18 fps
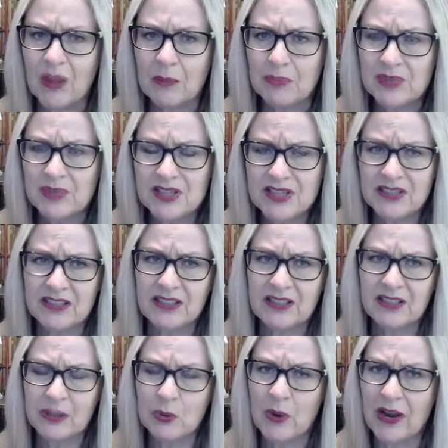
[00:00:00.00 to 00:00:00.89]

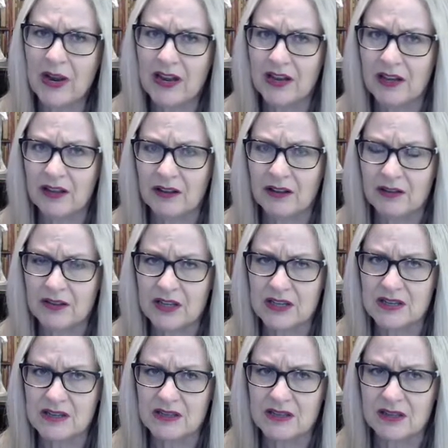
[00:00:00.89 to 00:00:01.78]
Particularly where
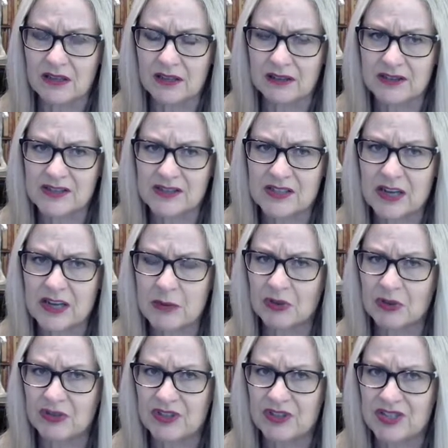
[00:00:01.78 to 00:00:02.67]
the
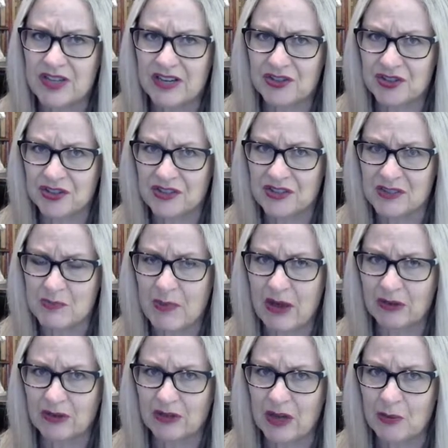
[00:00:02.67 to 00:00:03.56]
statement of intention is
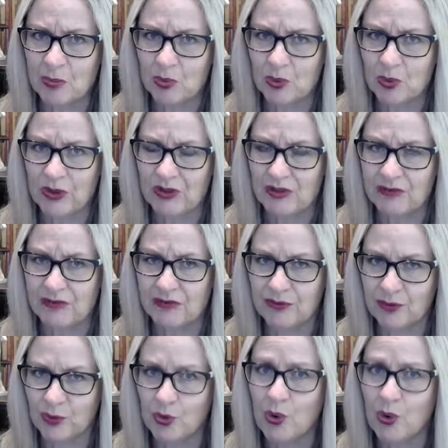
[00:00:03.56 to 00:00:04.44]
bound up with
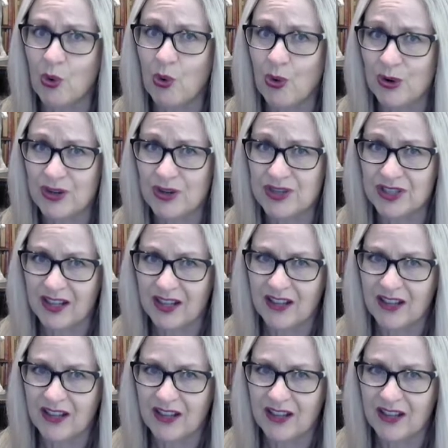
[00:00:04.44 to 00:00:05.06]
fraud,